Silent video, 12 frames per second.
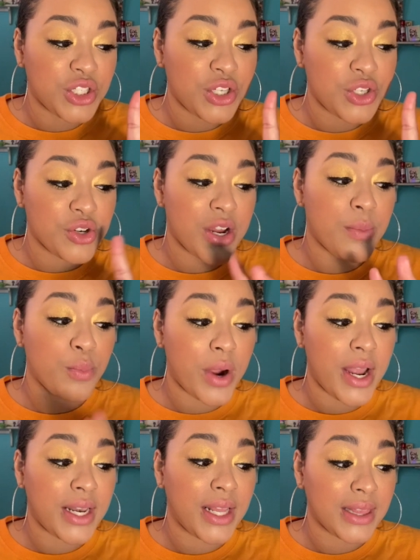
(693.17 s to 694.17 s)
ginger and
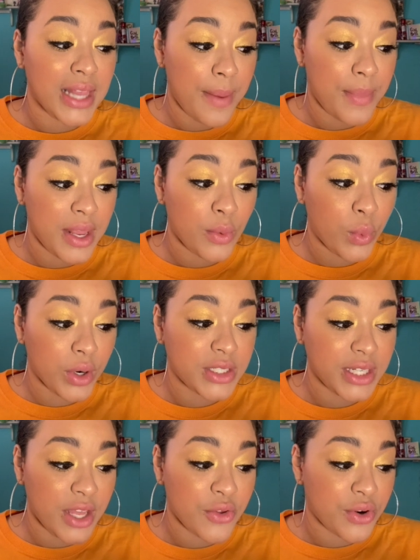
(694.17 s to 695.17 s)
brightening lemon work
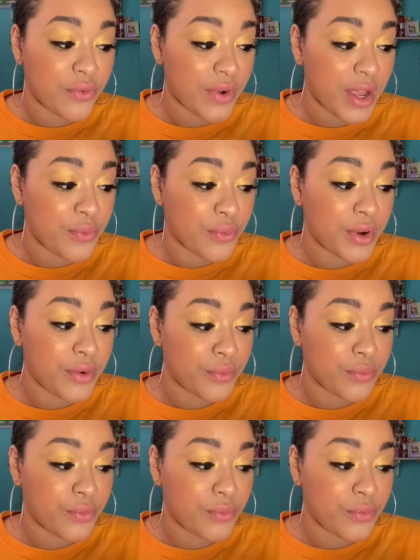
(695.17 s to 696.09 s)
together to fight free